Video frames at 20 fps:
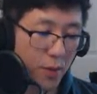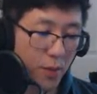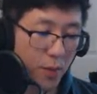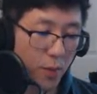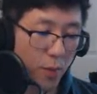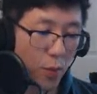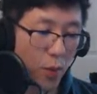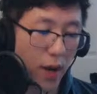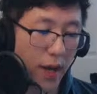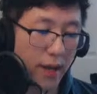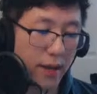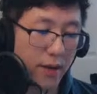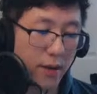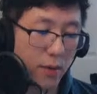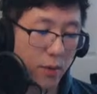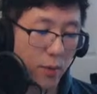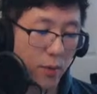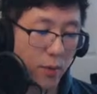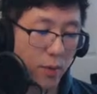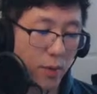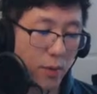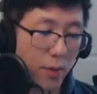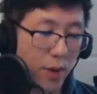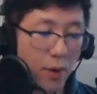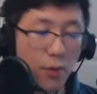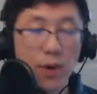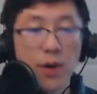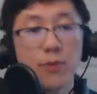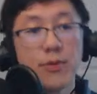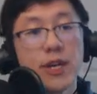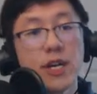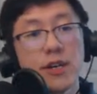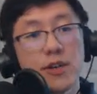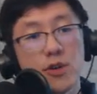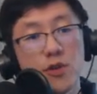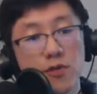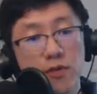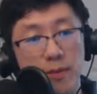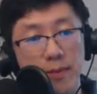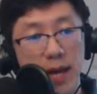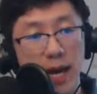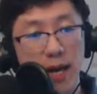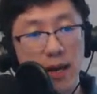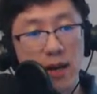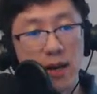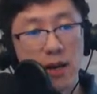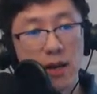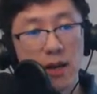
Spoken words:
what are we going to do from that?